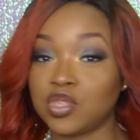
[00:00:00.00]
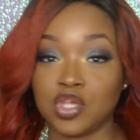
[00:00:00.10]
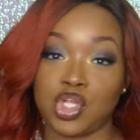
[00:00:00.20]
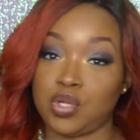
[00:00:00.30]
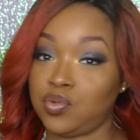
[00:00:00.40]
the
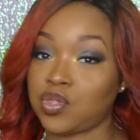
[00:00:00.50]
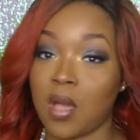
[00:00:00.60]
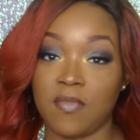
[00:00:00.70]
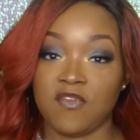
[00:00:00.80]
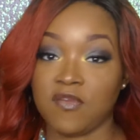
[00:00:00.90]

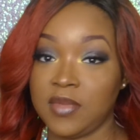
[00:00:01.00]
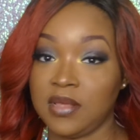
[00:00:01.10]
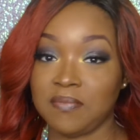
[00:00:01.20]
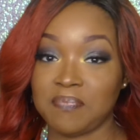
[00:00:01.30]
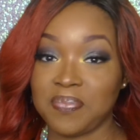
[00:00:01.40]
showstopper for me.
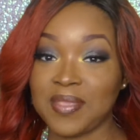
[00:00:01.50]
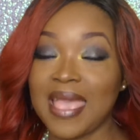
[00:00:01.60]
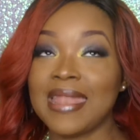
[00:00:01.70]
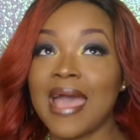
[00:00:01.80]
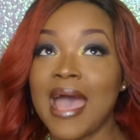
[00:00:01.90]

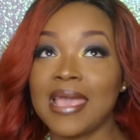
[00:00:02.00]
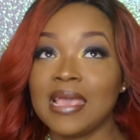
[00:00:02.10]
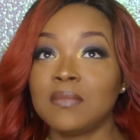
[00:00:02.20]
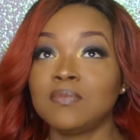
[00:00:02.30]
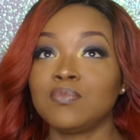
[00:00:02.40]
And I
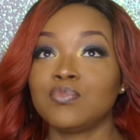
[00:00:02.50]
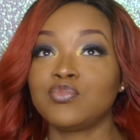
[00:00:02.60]
am